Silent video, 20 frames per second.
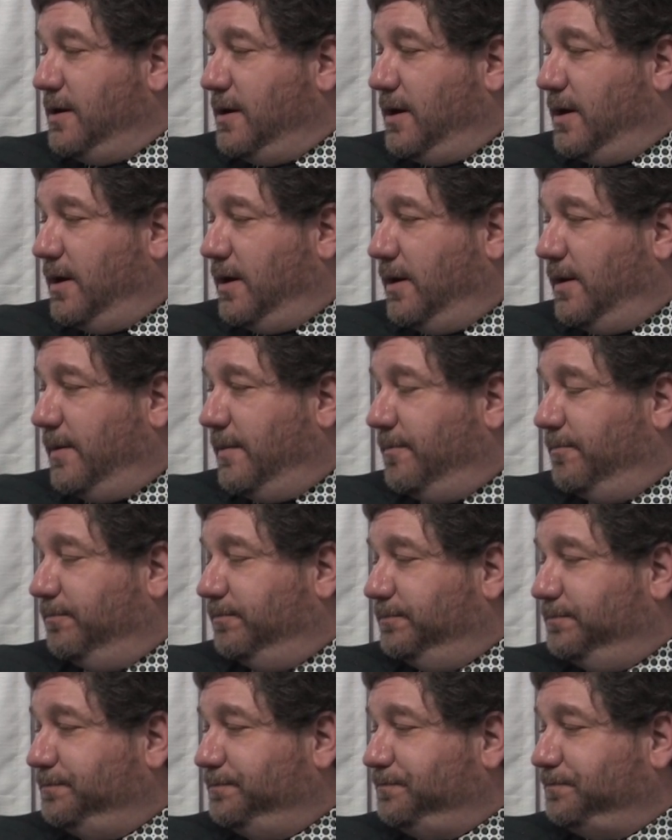
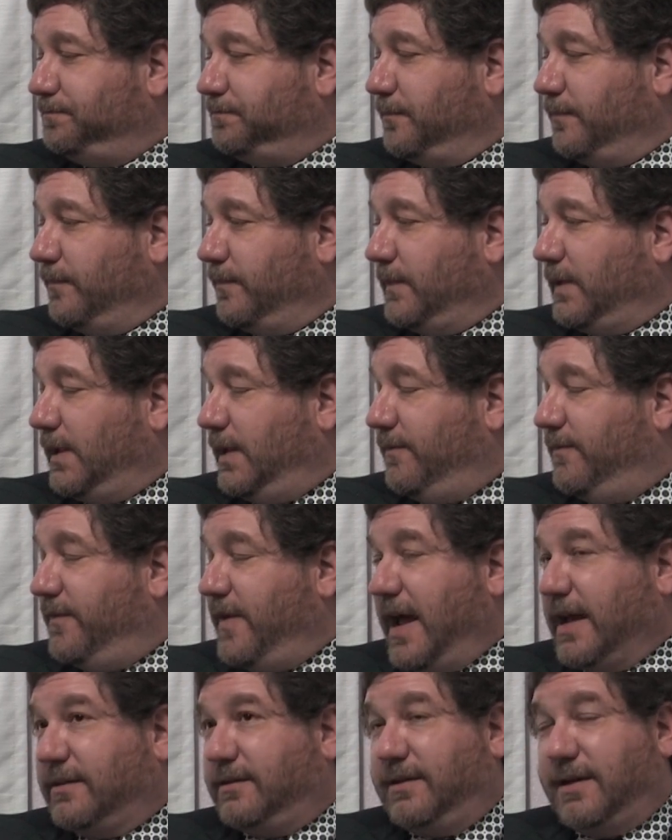In
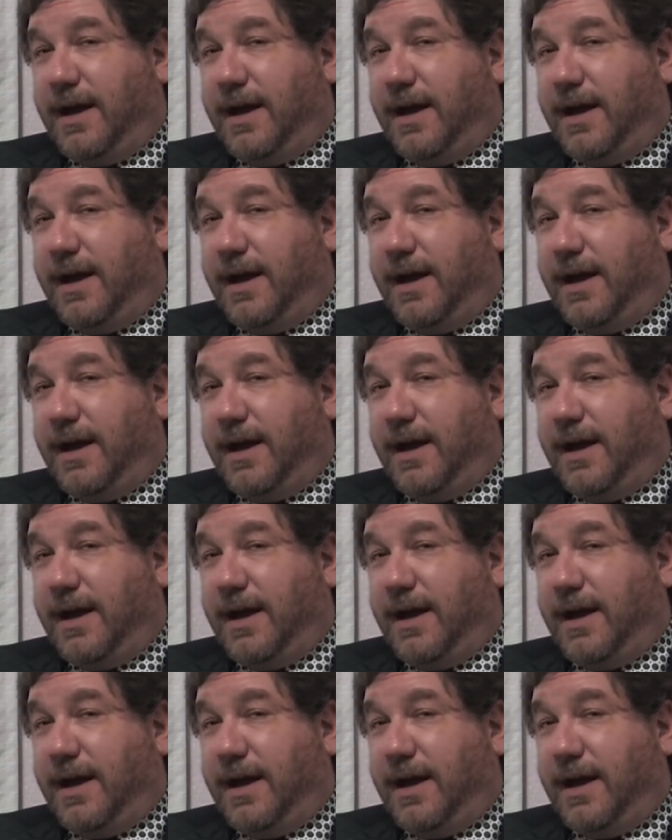fact,